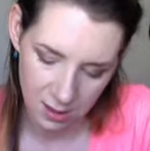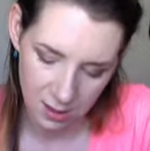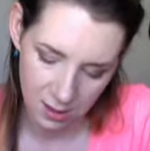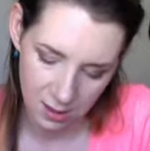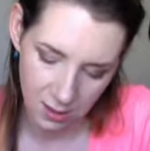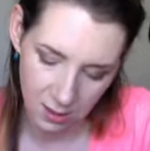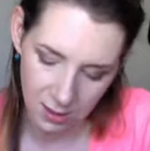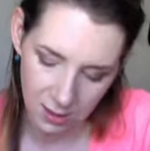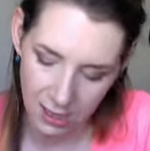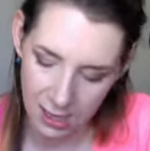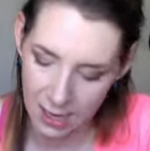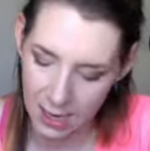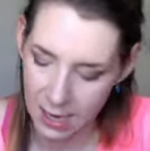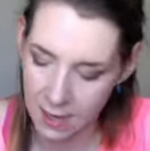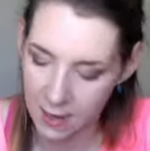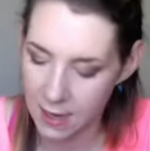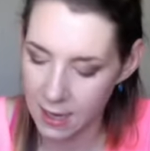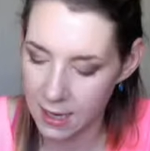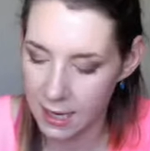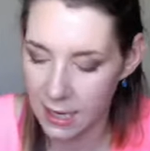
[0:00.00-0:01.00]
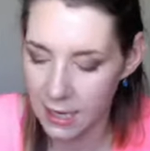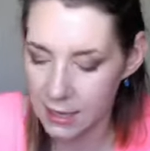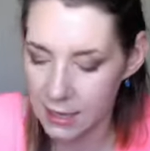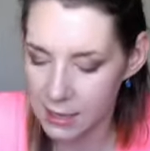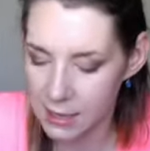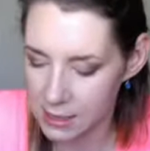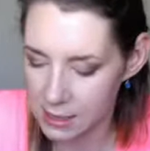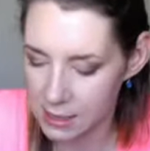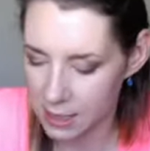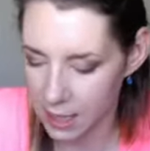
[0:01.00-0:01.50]
Okay, and then
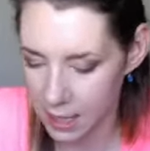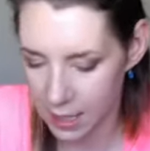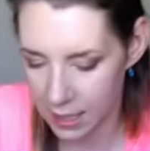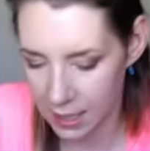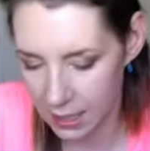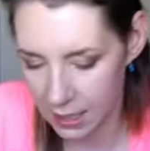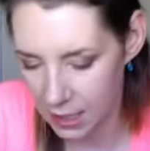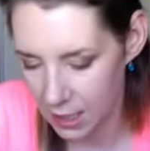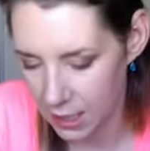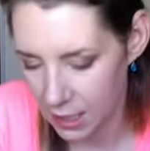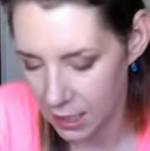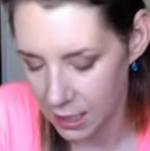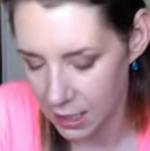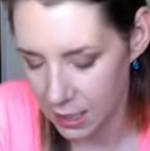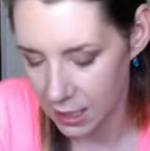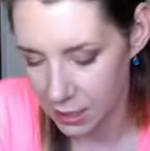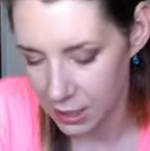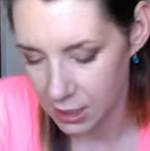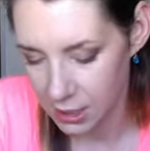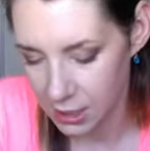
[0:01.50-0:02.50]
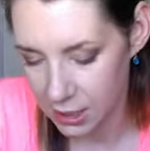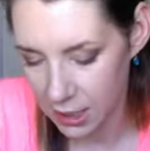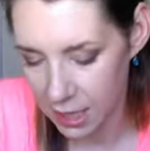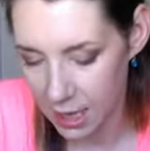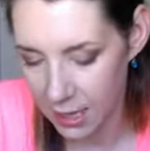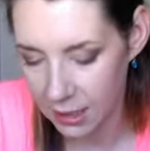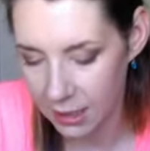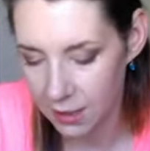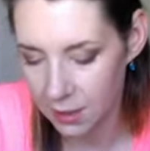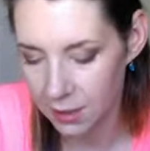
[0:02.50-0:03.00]
inside, she's
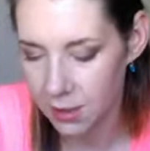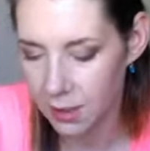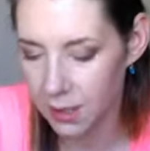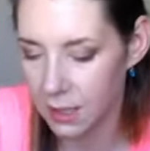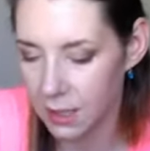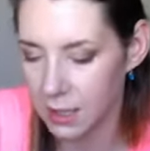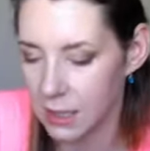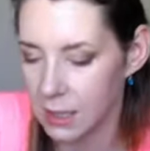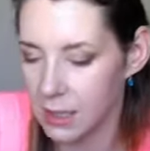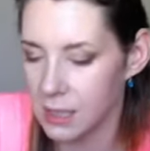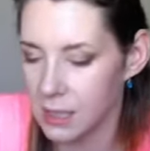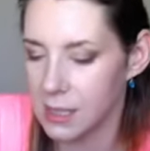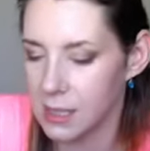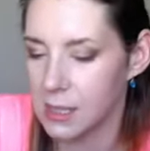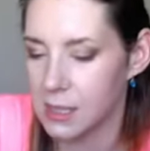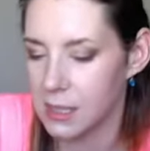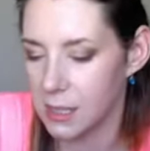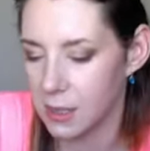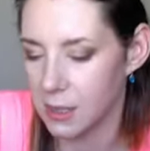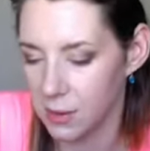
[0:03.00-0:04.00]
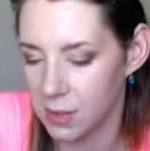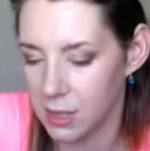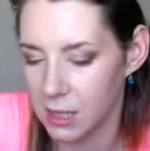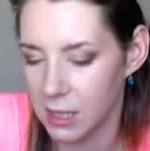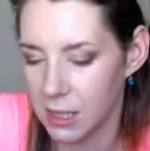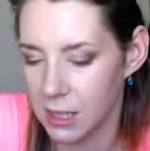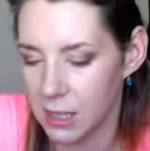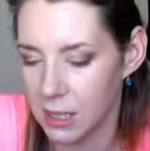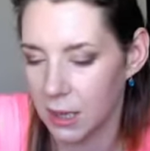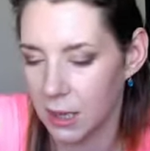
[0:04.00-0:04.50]
got little goodies. So she
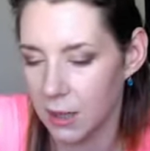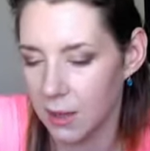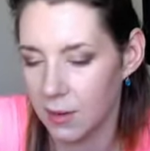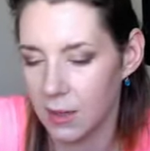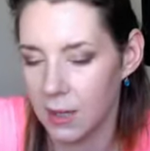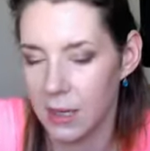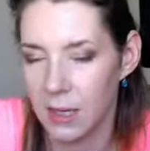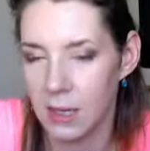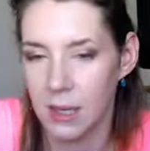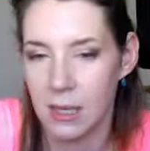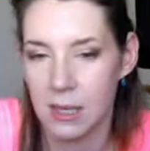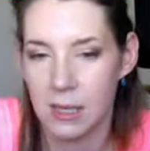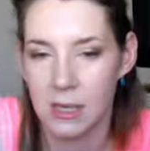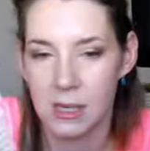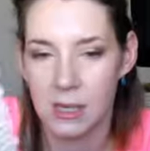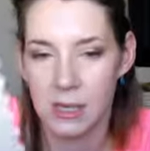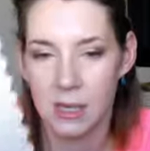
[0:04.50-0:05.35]
included this